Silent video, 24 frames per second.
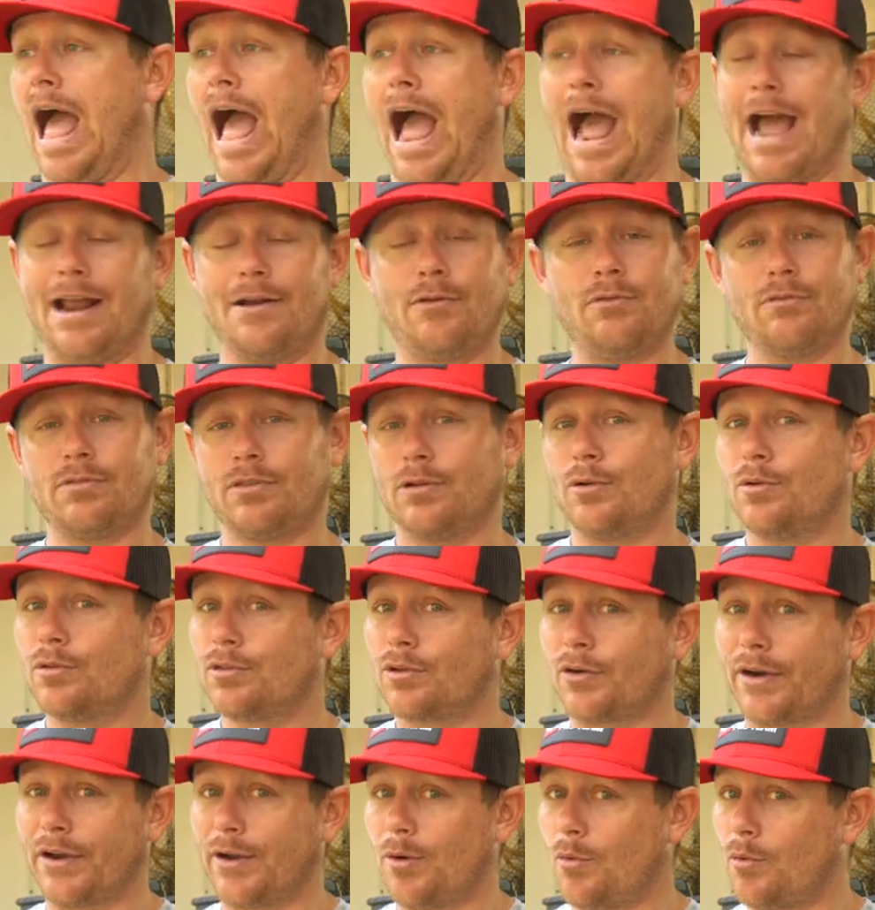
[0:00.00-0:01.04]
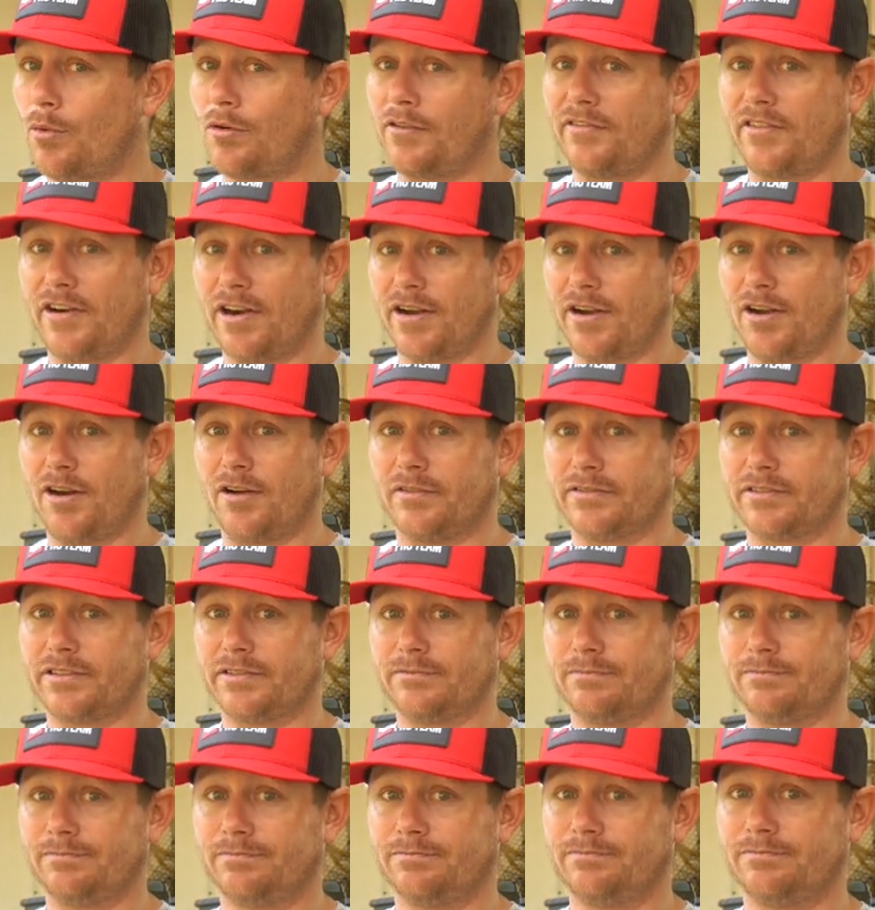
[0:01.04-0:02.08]
I don't throw a three-quarter very
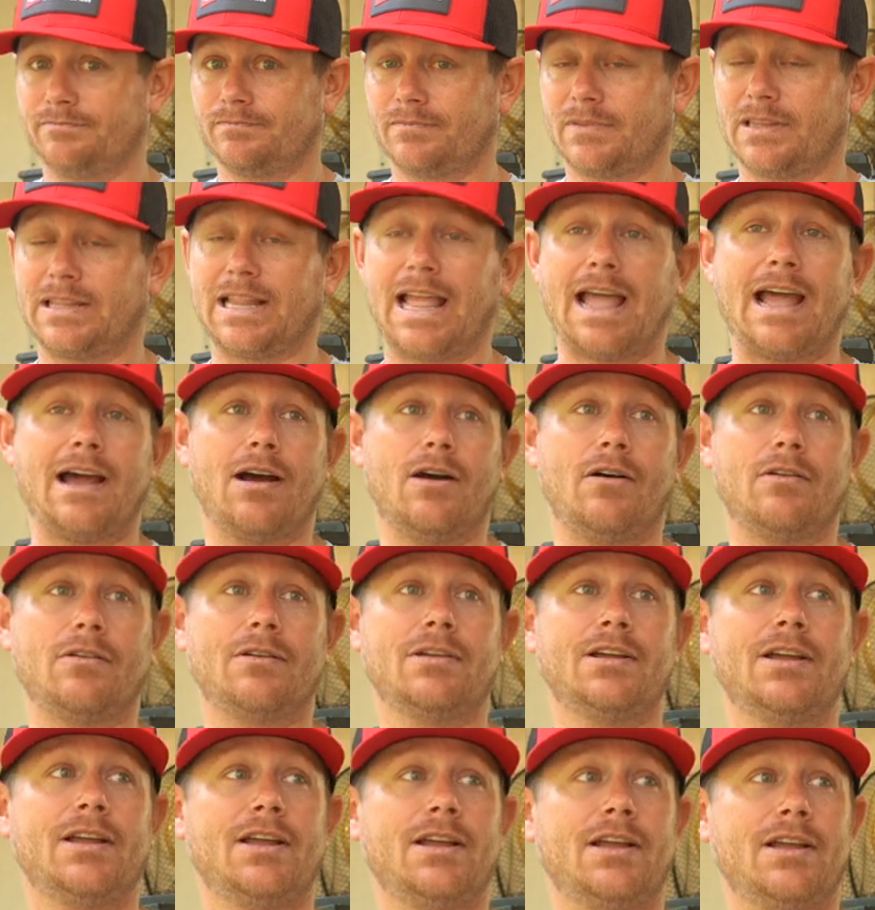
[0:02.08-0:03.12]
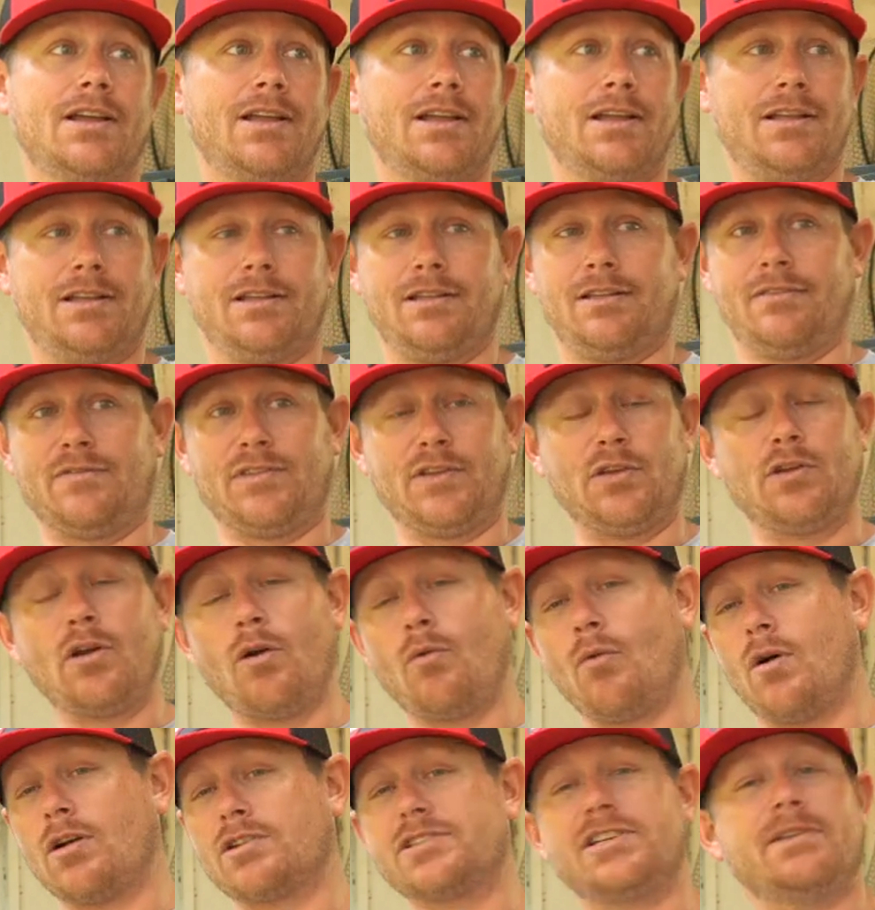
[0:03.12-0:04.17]
often. Now, if you
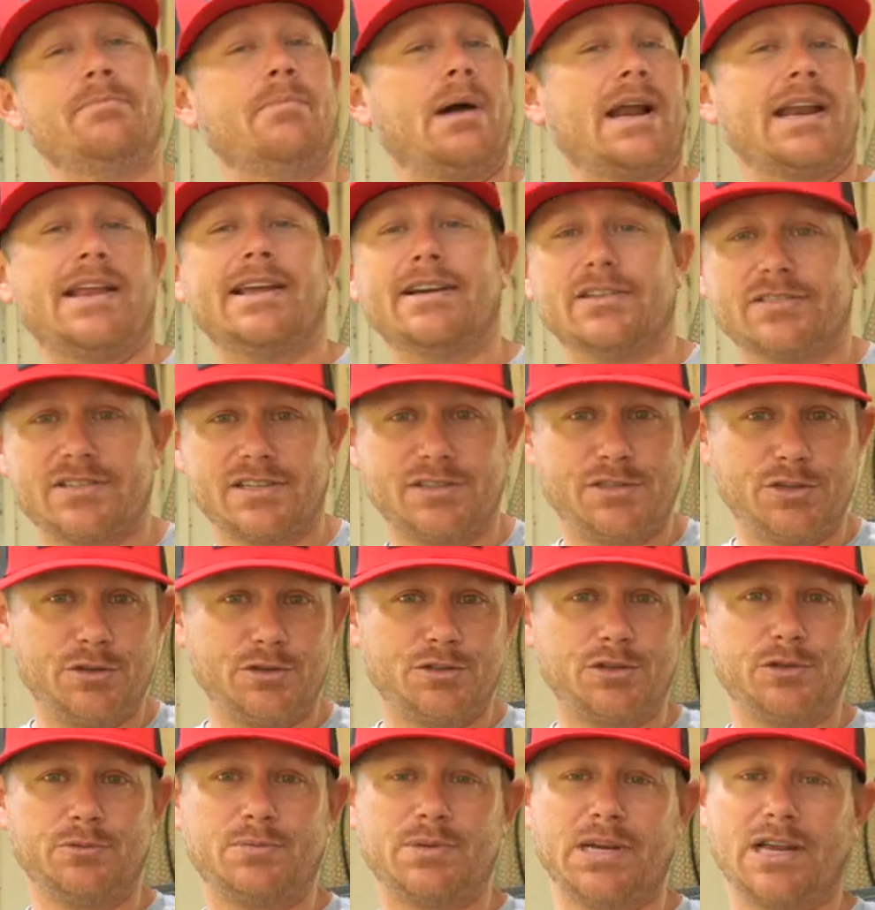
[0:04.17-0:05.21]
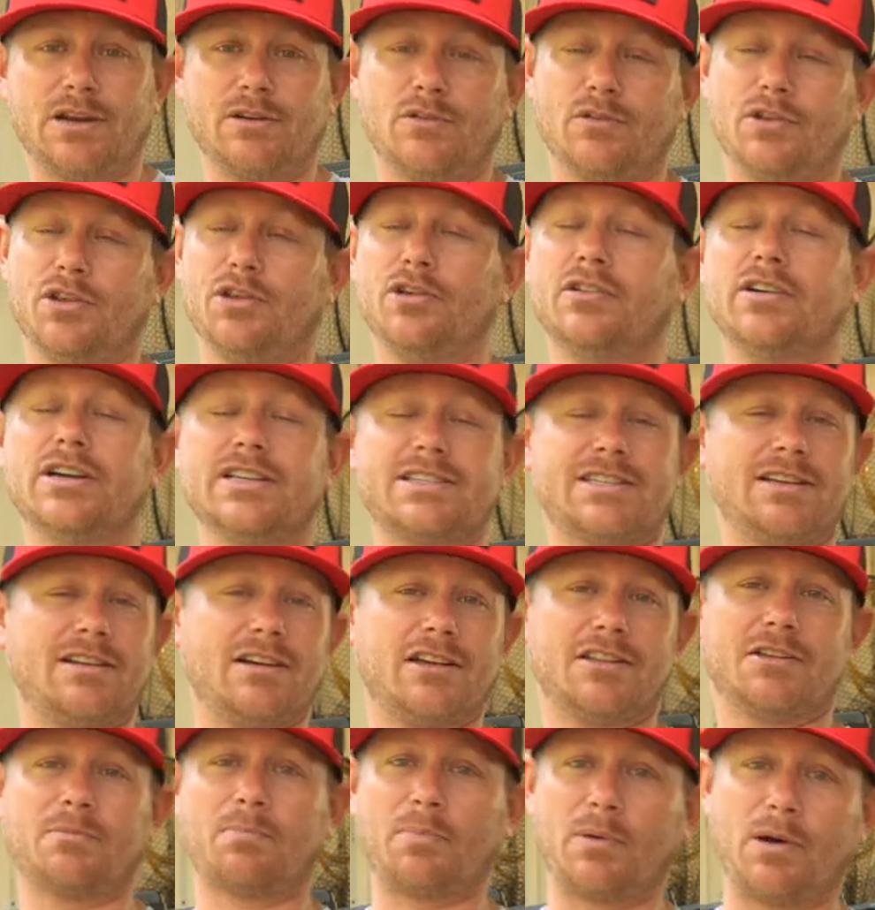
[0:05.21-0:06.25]
go watch anybody else's YouTube channel, you listen to
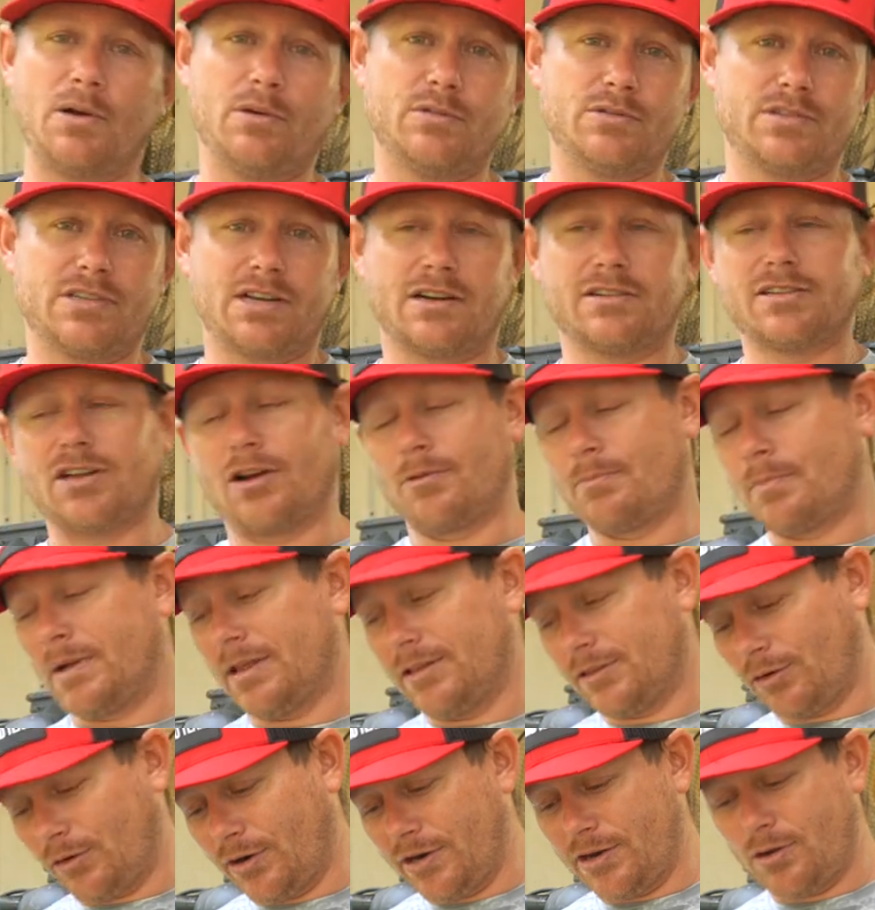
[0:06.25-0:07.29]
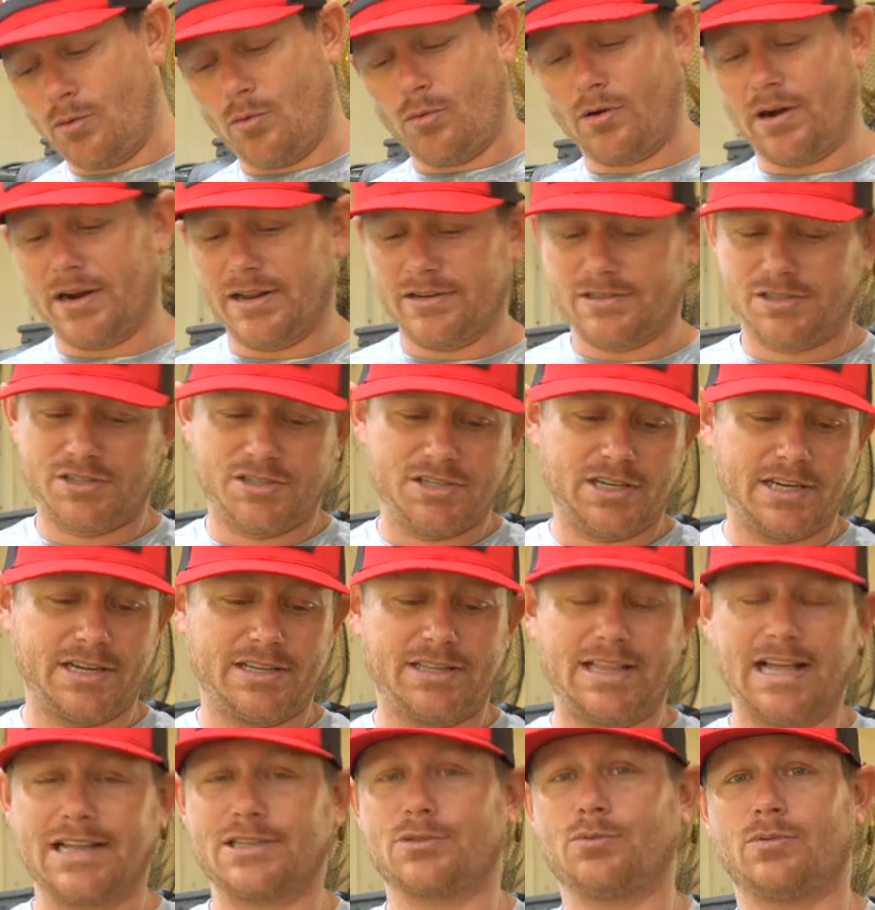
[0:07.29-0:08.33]
other pros, they're talking about a three-quarter ounce
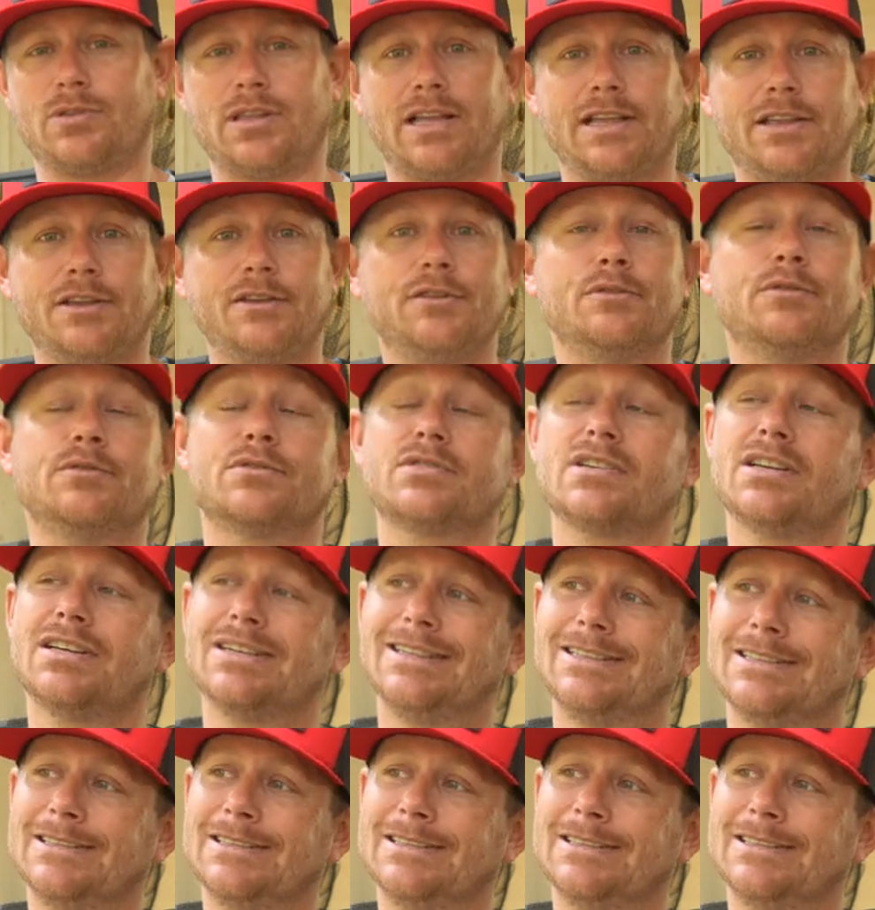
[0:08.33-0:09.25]
jig, that's what they use.